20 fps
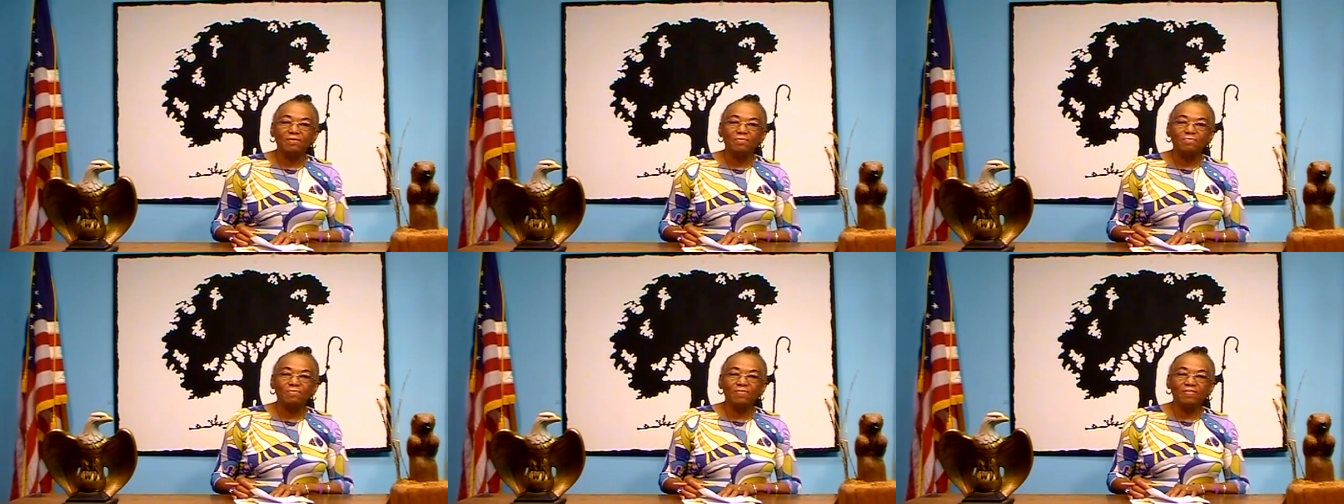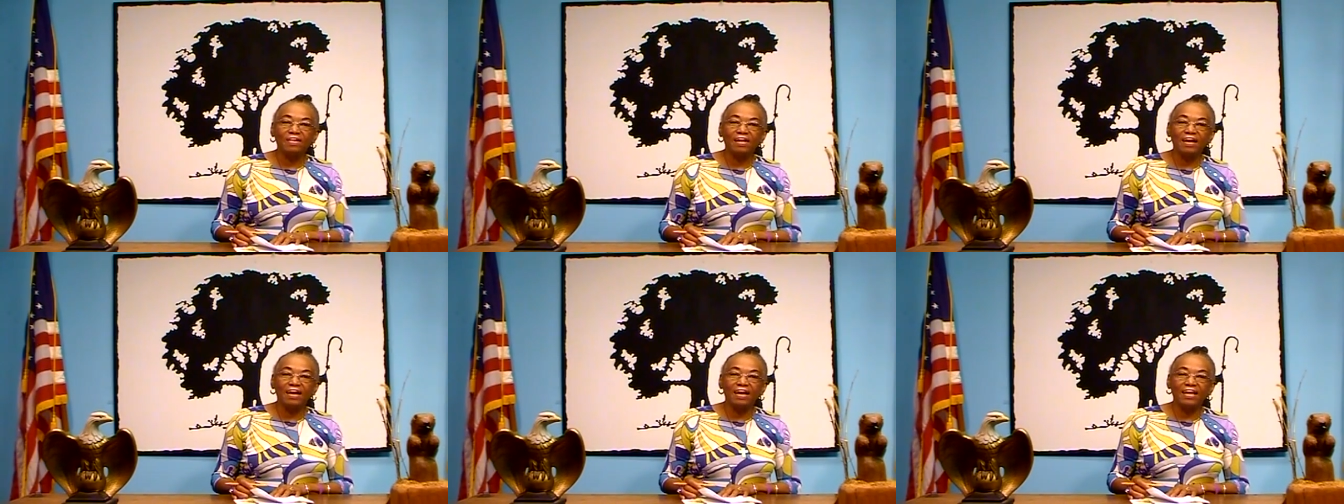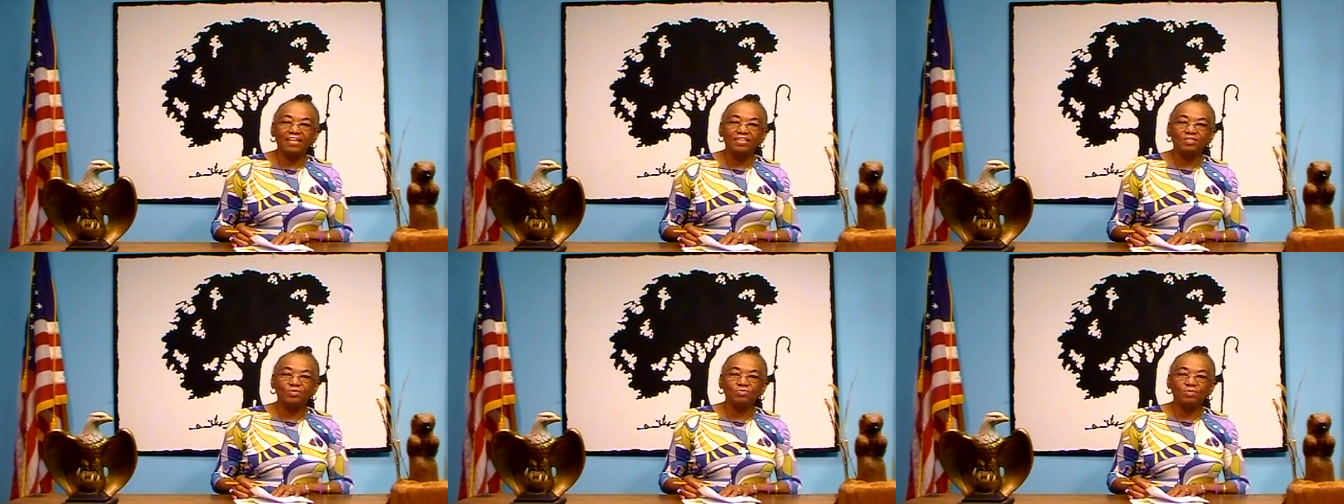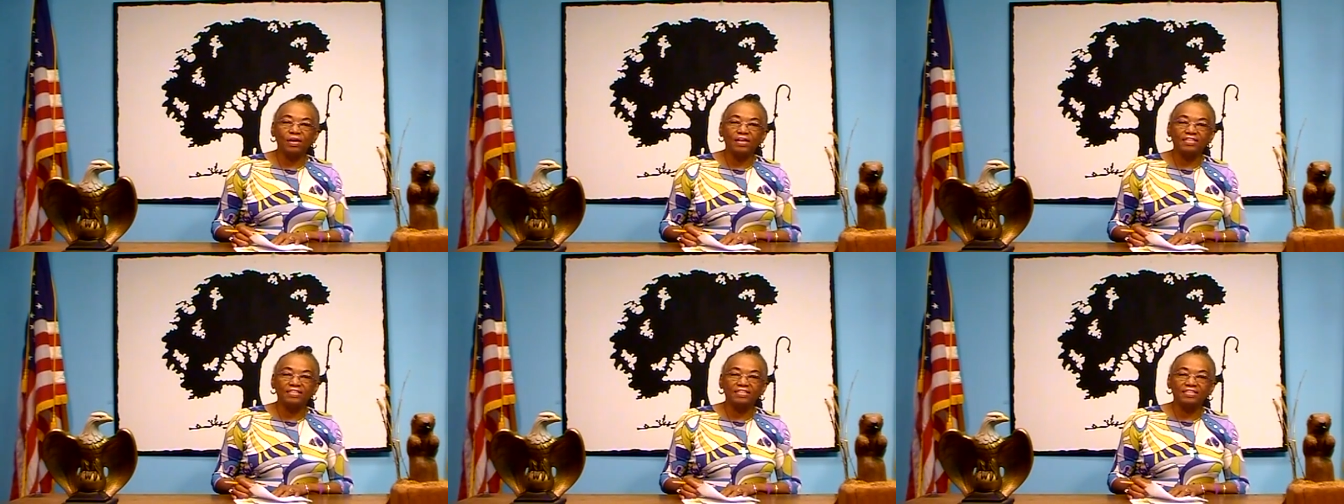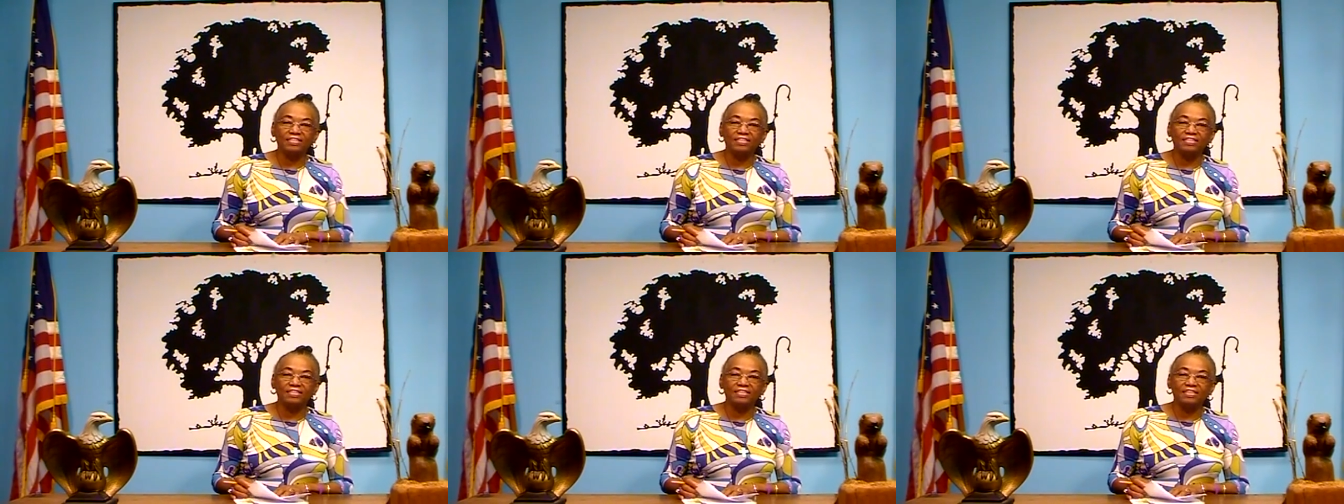with the highs right at
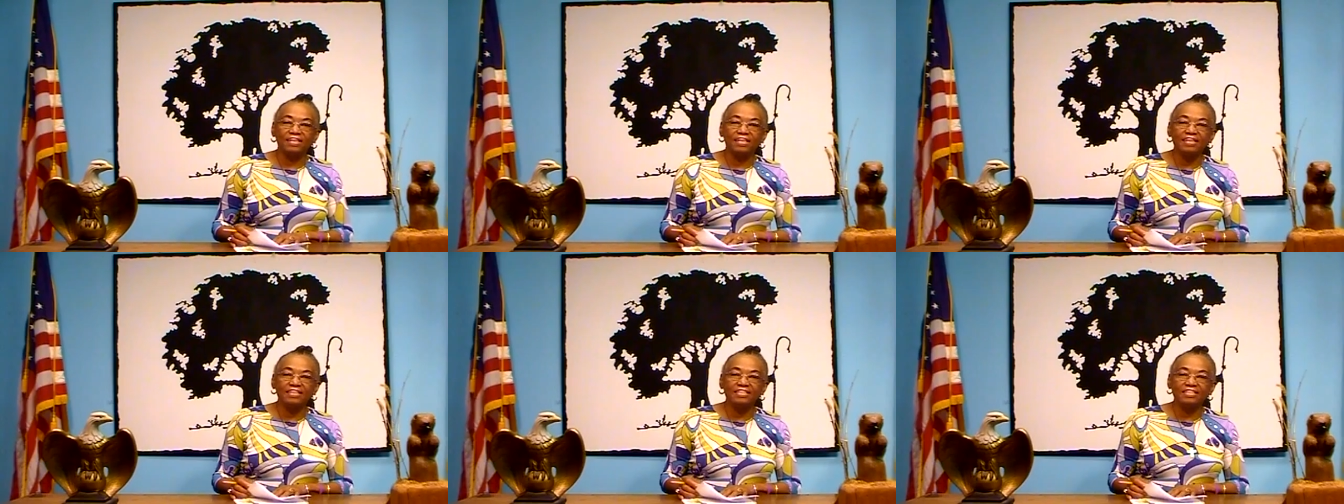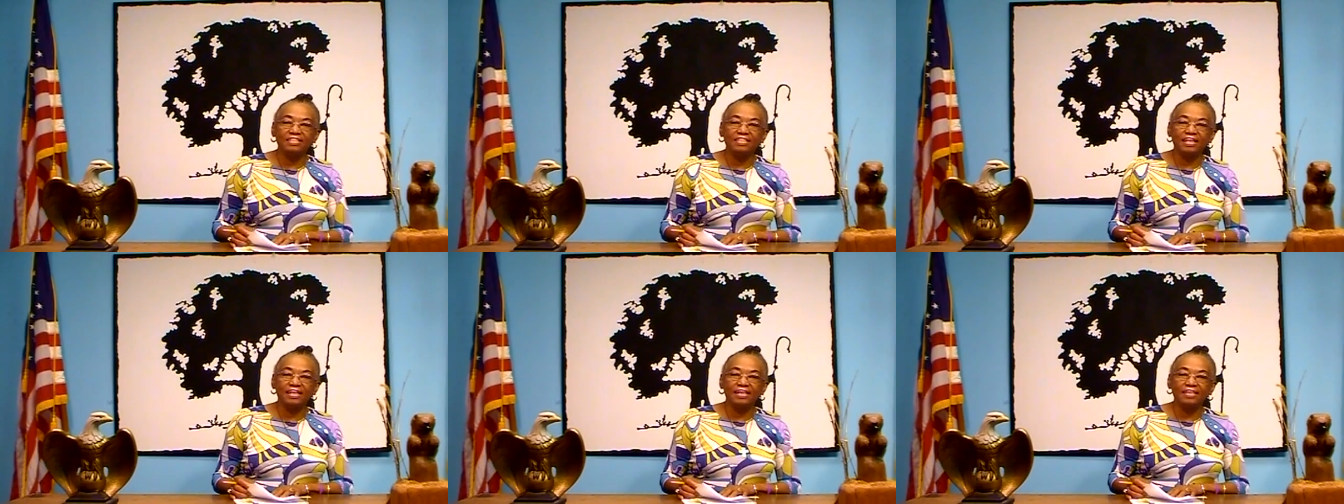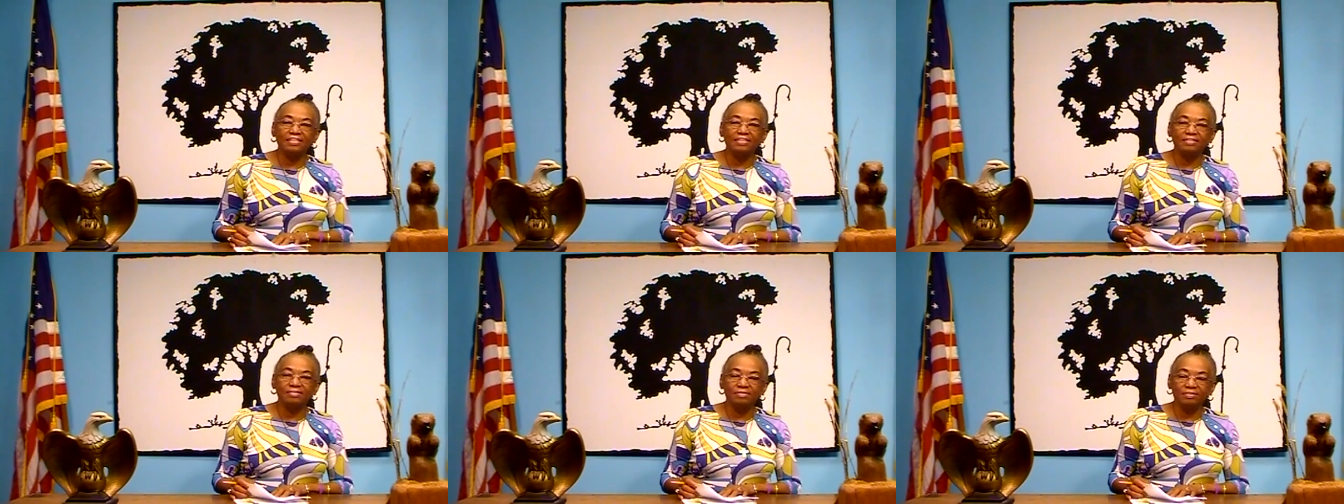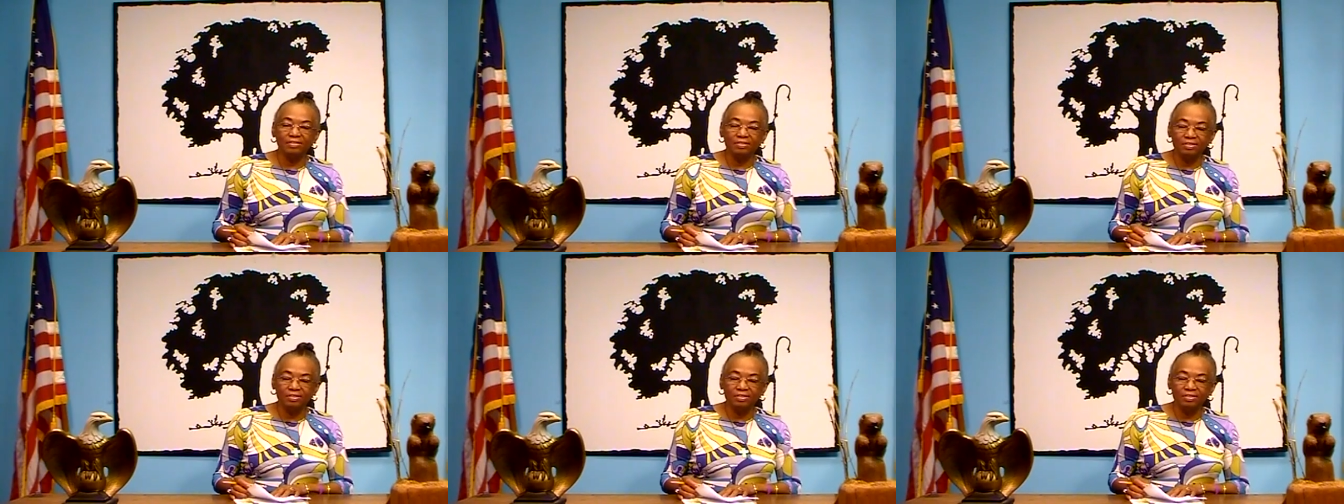89